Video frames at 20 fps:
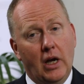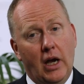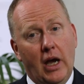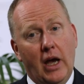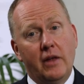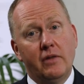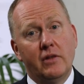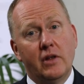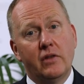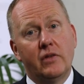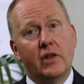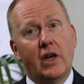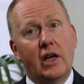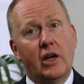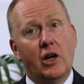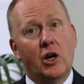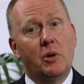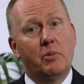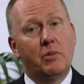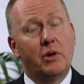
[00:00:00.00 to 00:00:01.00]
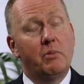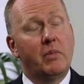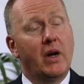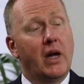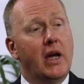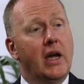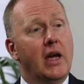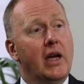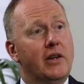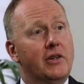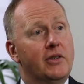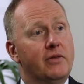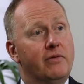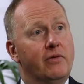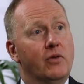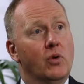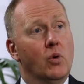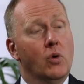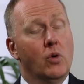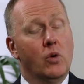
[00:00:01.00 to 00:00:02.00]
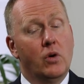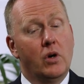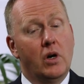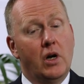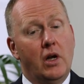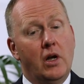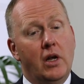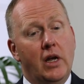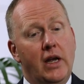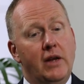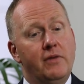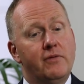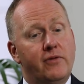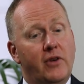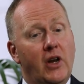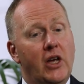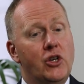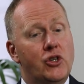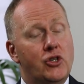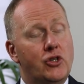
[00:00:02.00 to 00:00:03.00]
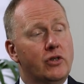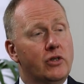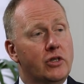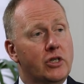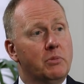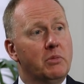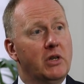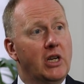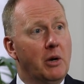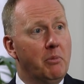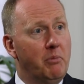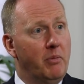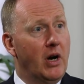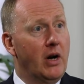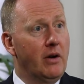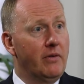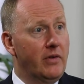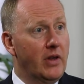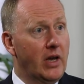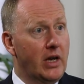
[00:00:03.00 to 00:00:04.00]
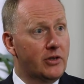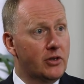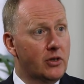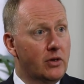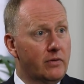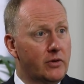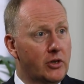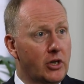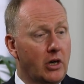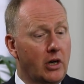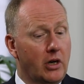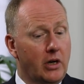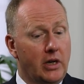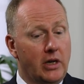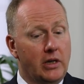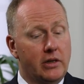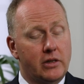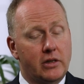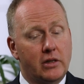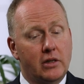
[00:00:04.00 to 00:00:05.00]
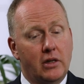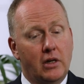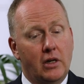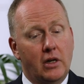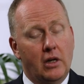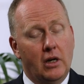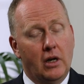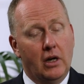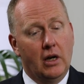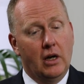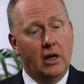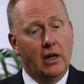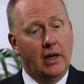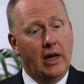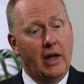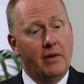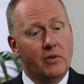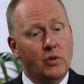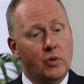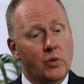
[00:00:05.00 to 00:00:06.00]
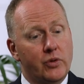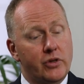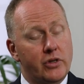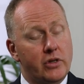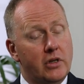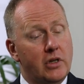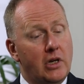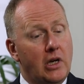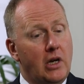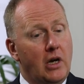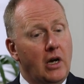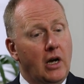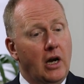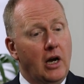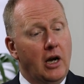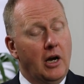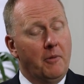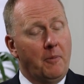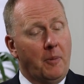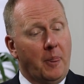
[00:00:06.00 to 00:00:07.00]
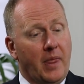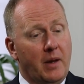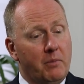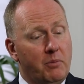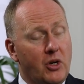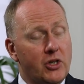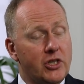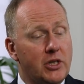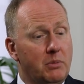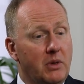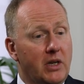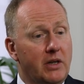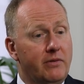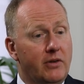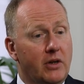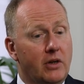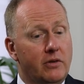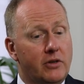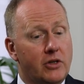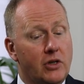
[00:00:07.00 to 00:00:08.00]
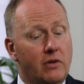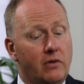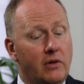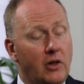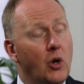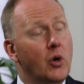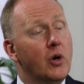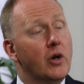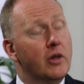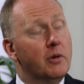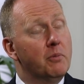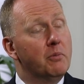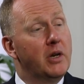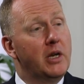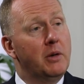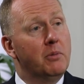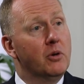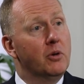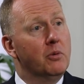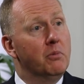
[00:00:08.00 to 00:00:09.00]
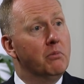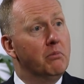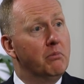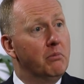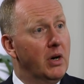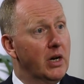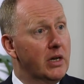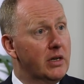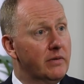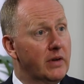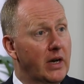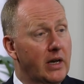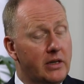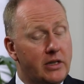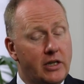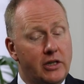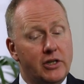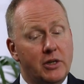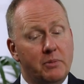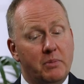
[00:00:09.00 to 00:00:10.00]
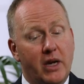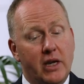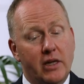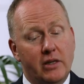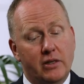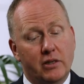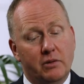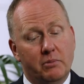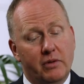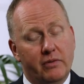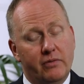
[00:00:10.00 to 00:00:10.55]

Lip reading: and that they are prepared for inflation to be above their sort of target levels, possibly for sort of longer than people might have anticipated